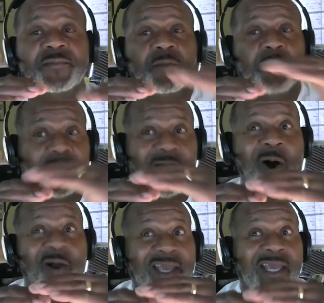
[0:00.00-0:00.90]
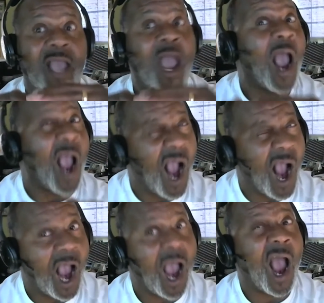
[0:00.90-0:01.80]
to belonging.
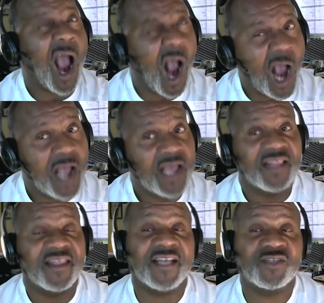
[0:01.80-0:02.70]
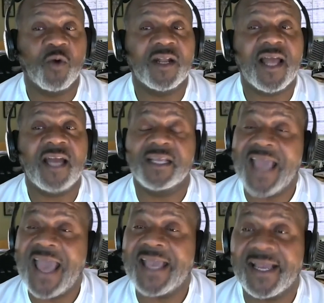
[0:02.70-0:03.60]
That's where a lot of
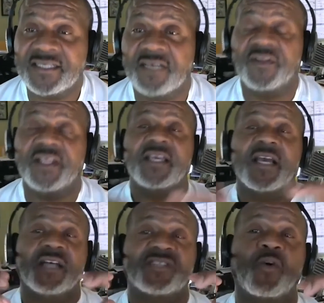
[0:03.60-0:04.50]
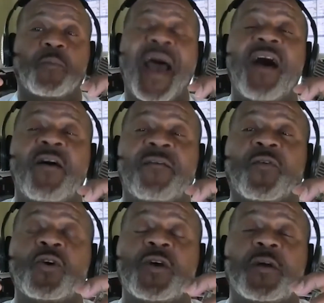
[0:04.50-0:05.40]
gang activity are so
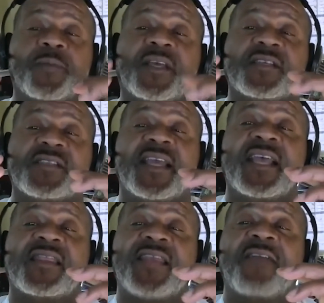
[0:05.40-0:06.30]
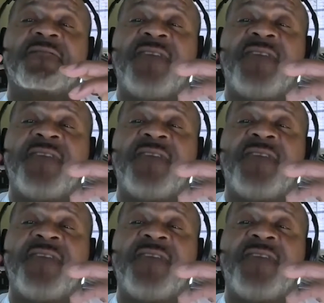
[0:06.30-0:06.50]
powerful, because they get that